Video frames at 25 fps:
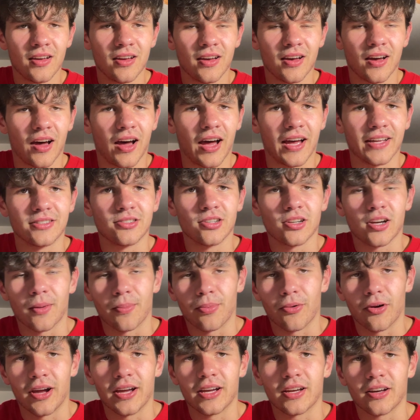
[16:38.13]
I took a
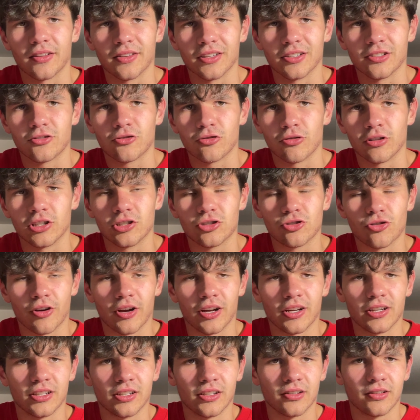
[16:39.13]
break on the strength
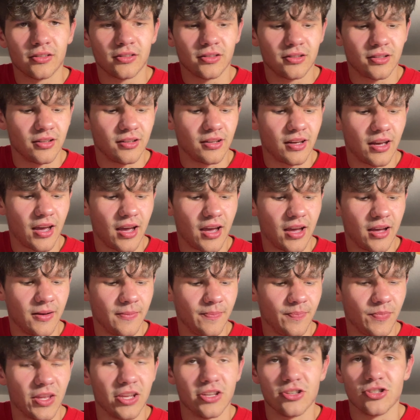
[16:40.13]
training today
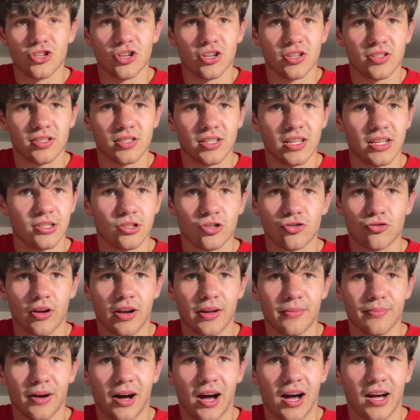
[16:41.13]
and just did
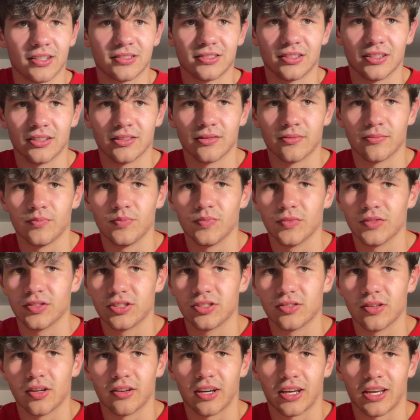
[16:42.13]
straight boxing,
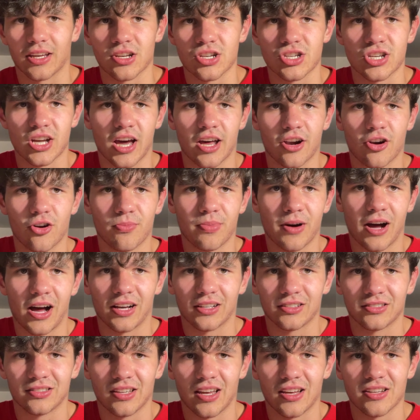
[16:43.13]
like a shadow
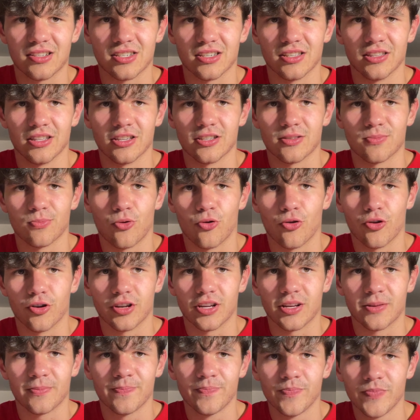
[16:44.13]
box session this
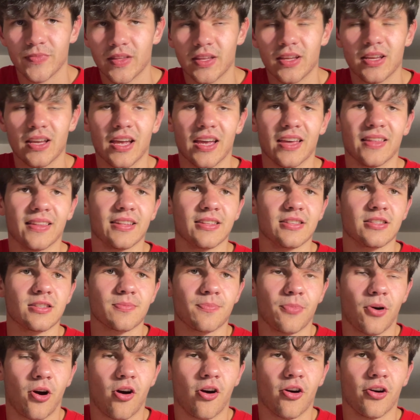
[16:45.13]
morning, and then
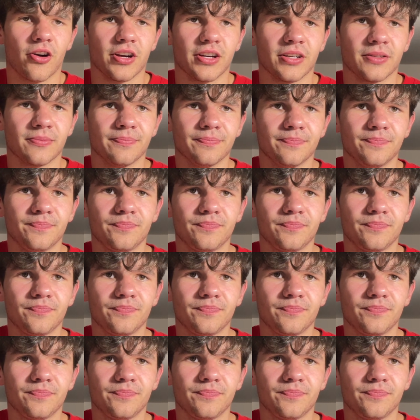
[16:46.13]
sparring.